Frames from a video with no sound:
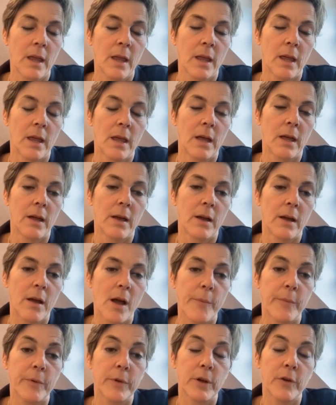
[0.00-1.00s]
A
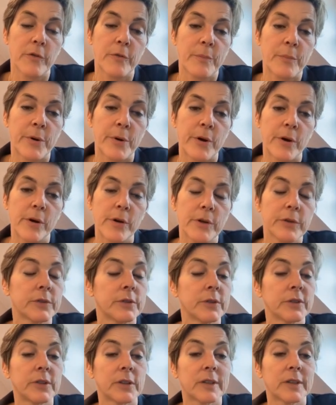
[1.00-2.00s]
couple of pearls
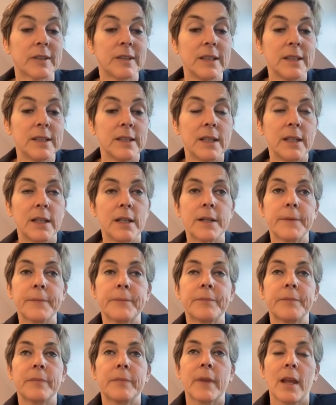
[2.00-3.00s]
to succeed here.
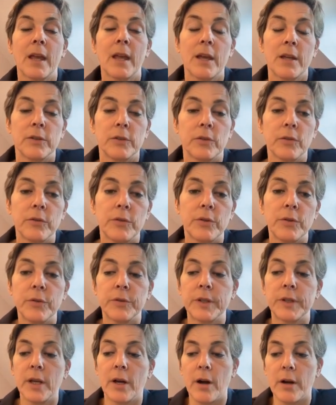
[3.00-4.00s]
Don't use
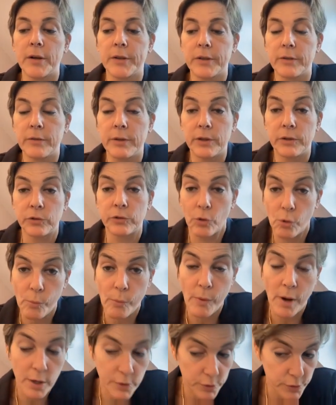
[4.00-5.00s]
the artery so
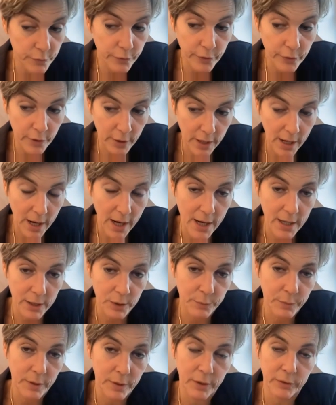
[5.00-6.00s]
much for a
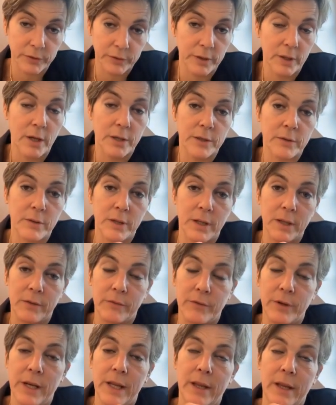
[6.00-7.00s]
guide, because the artery
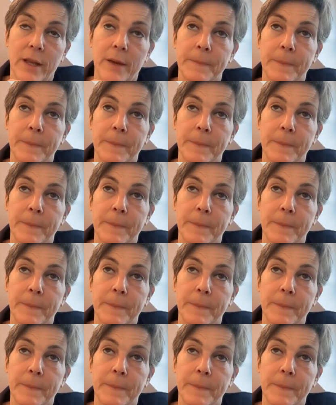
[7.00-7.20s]
really